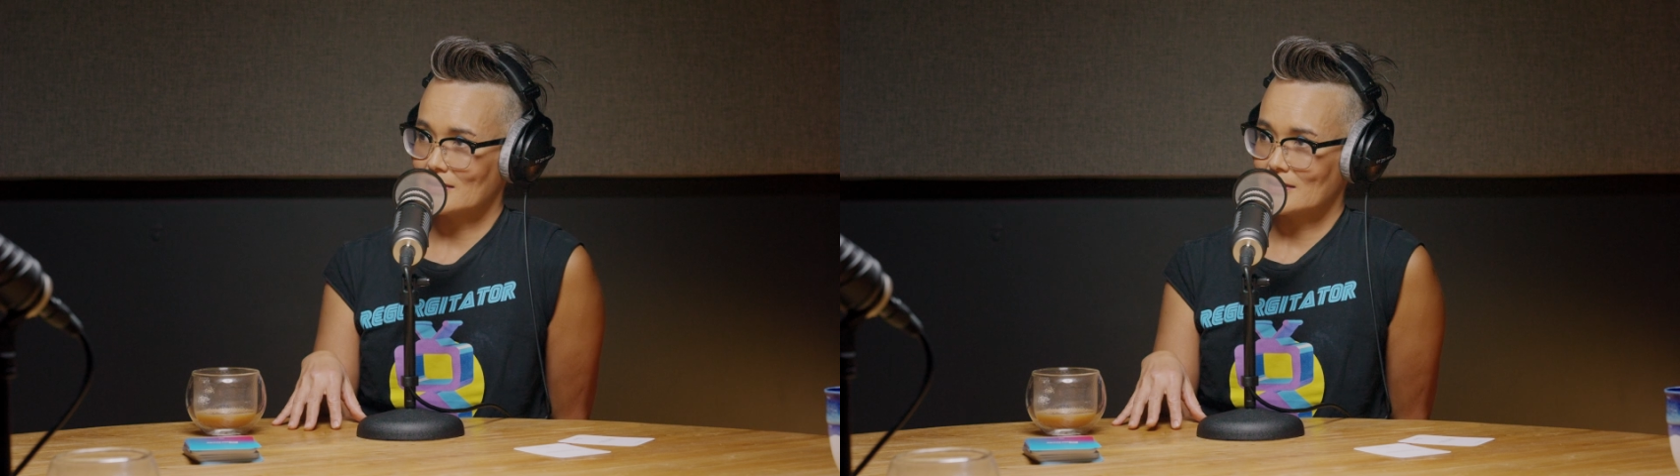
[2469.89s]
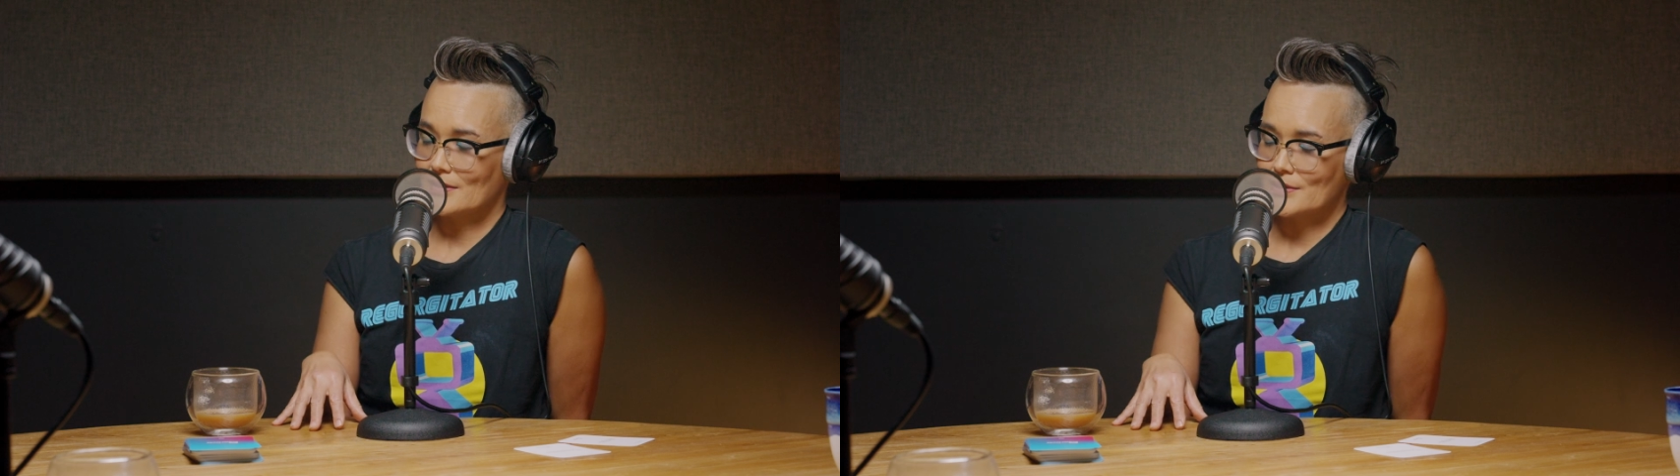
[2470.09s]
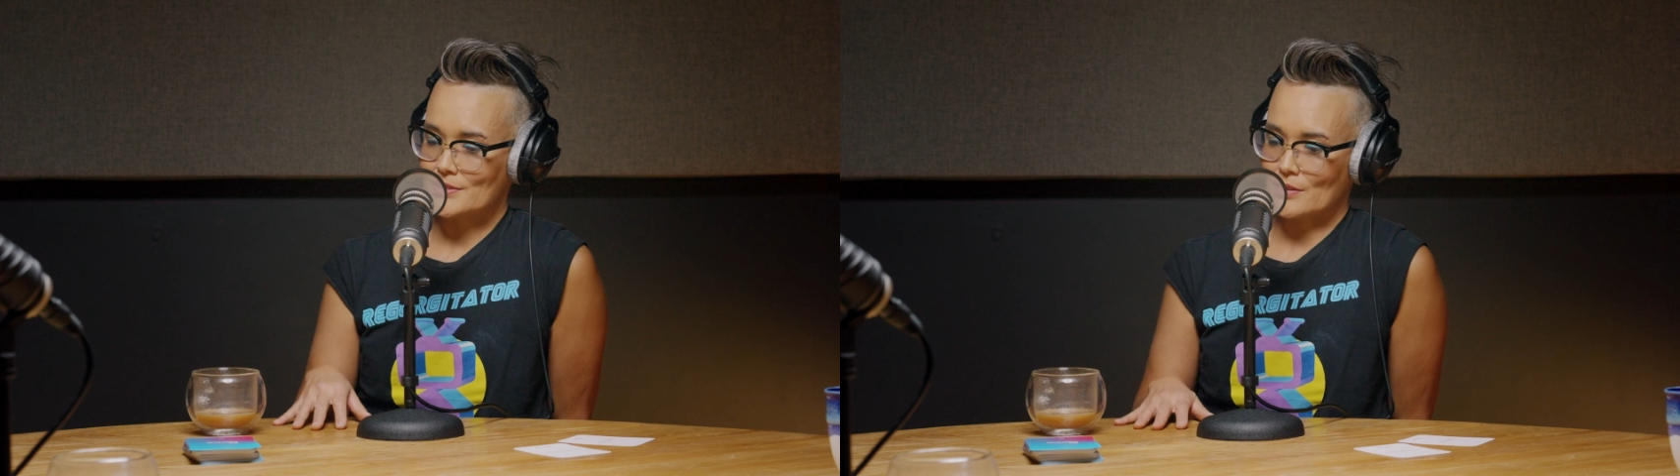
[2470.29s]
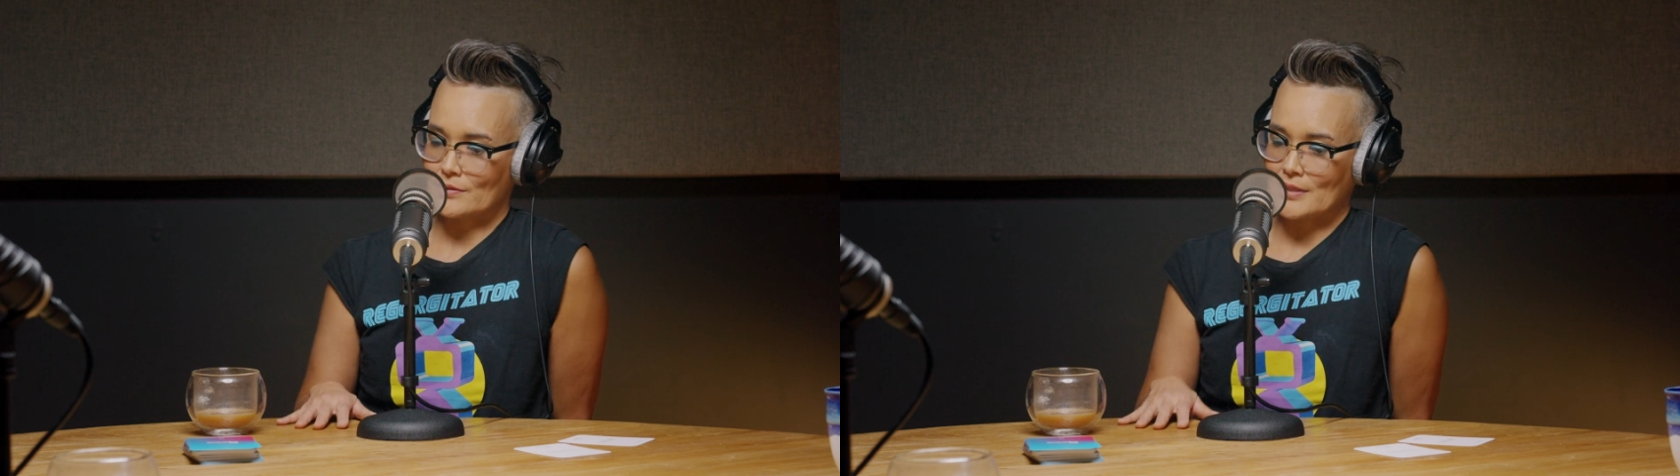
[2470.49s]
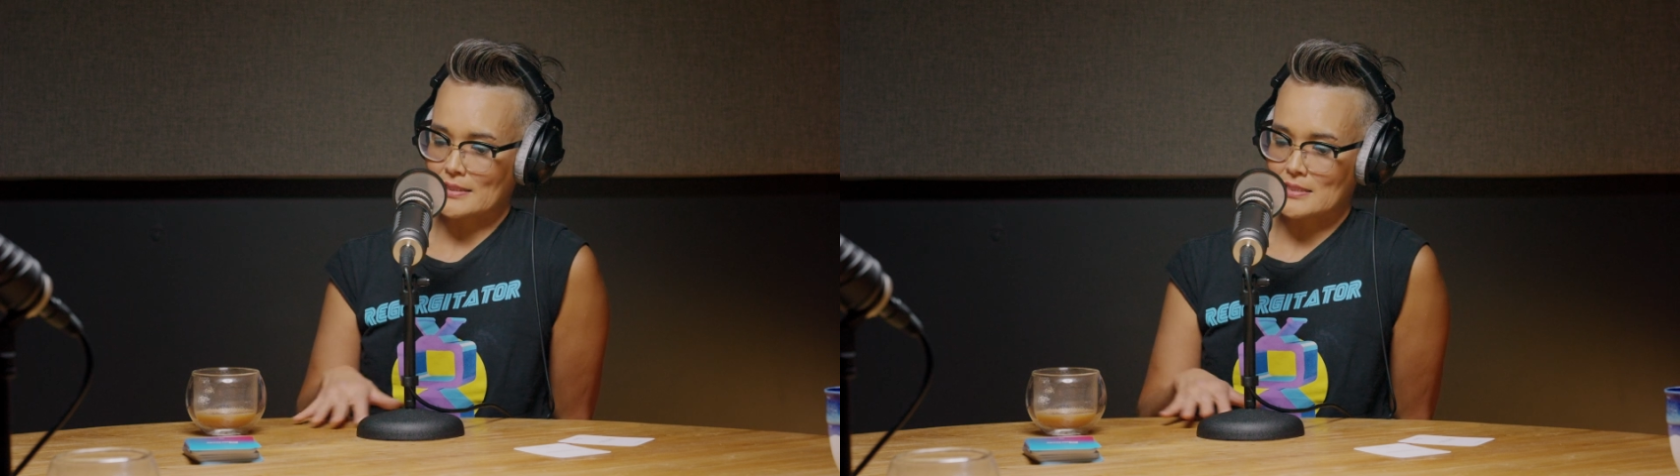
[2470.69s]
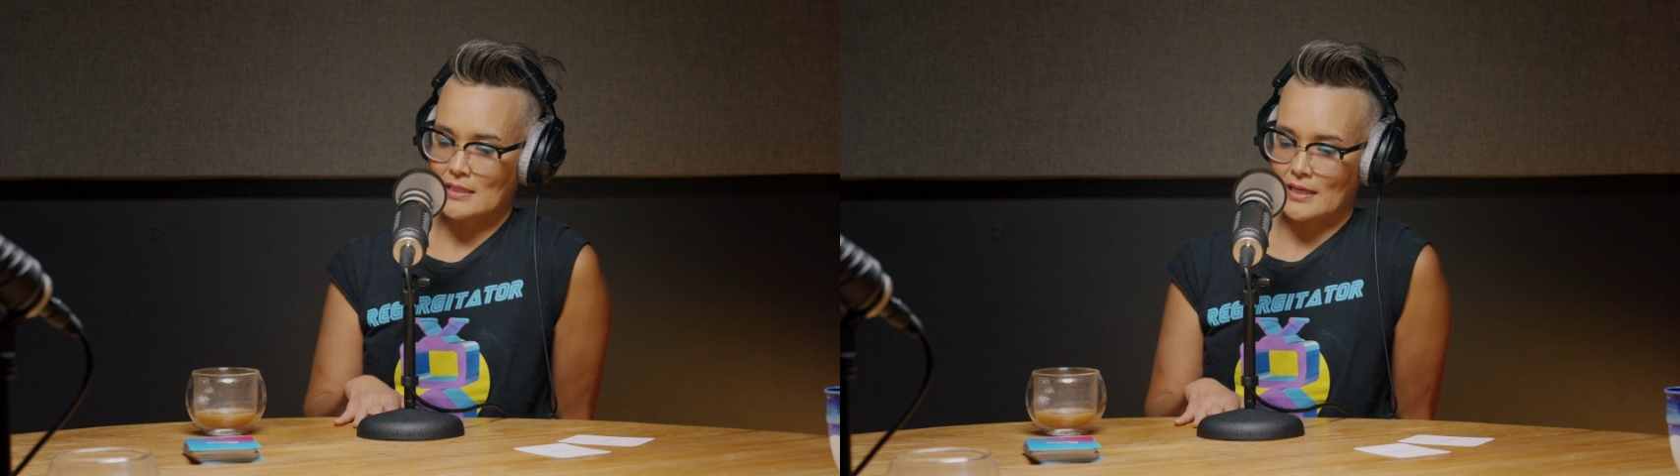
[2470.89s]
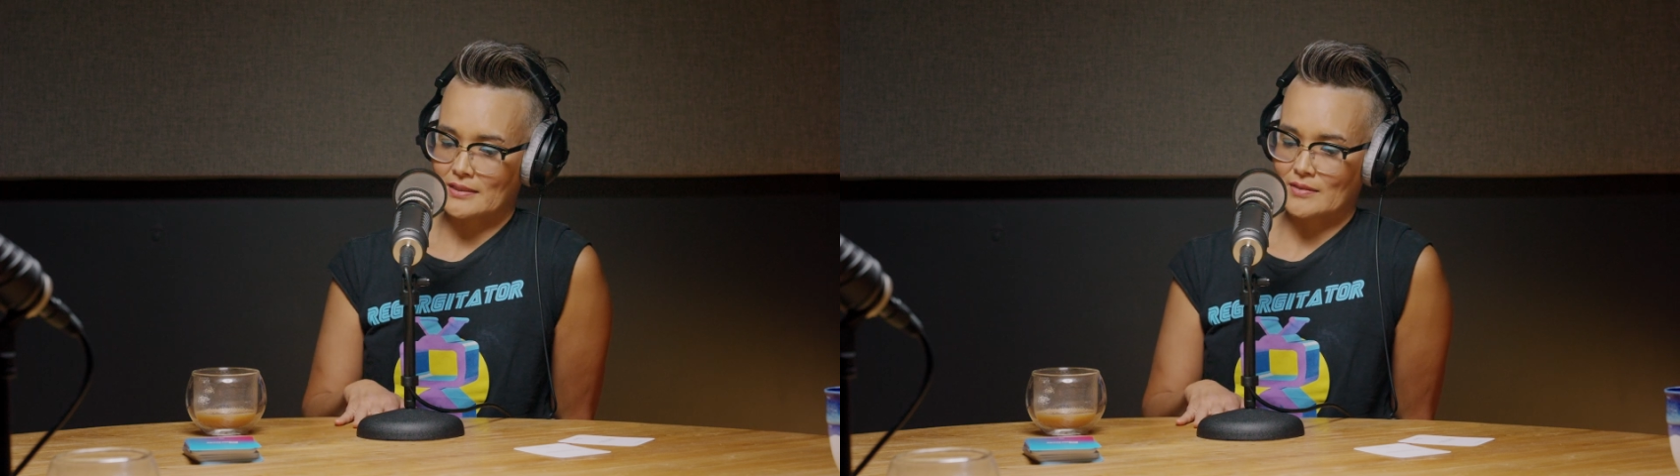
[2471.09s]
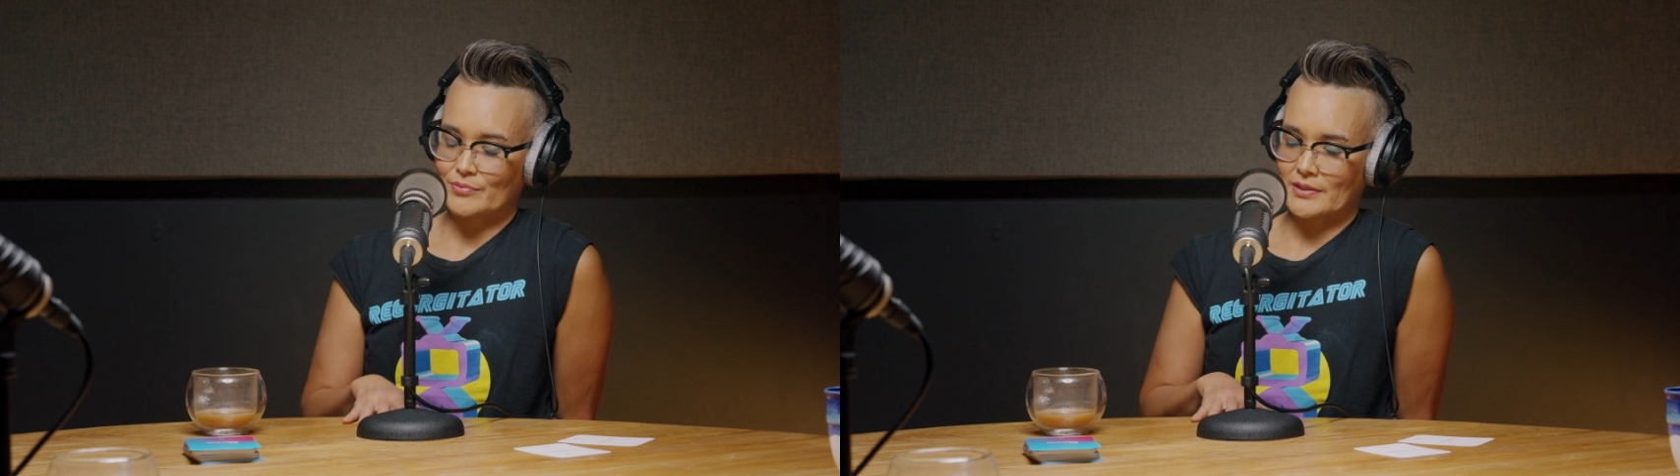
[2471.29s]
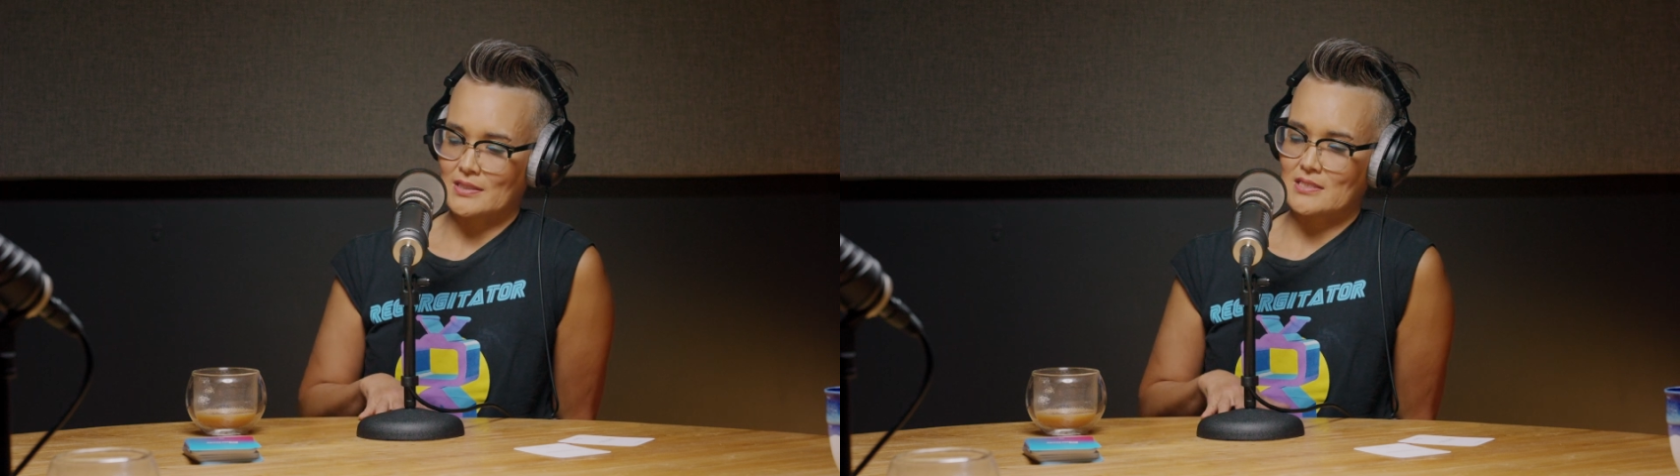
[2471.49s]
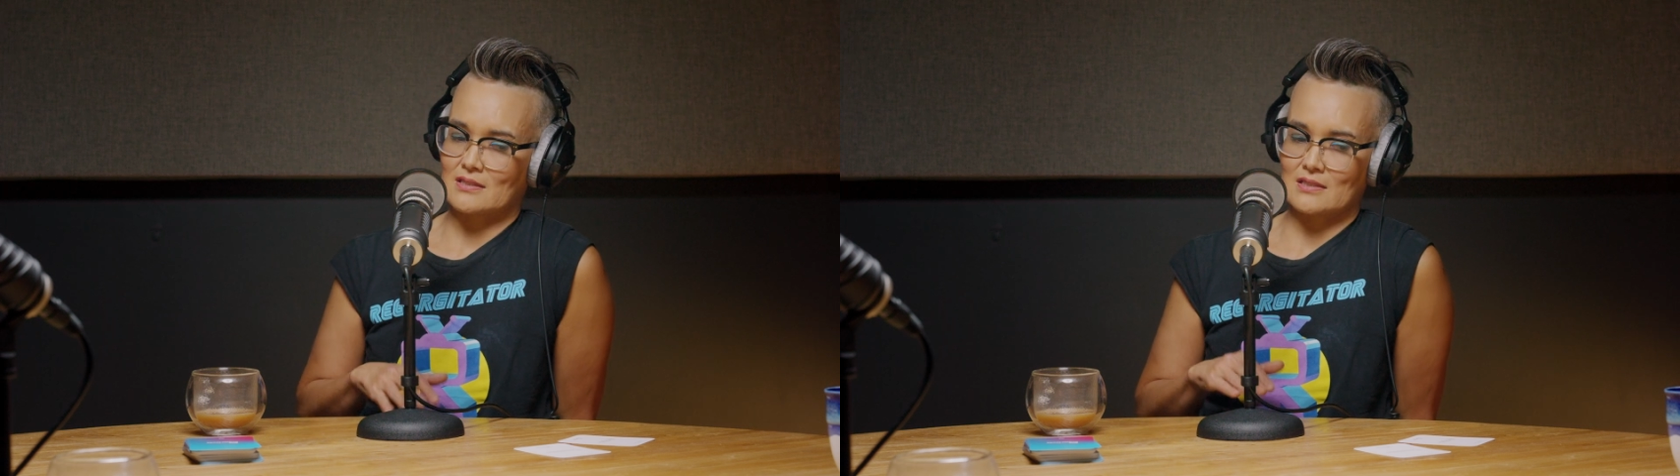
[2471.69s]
Mm-hmm. So that started in pregnancy.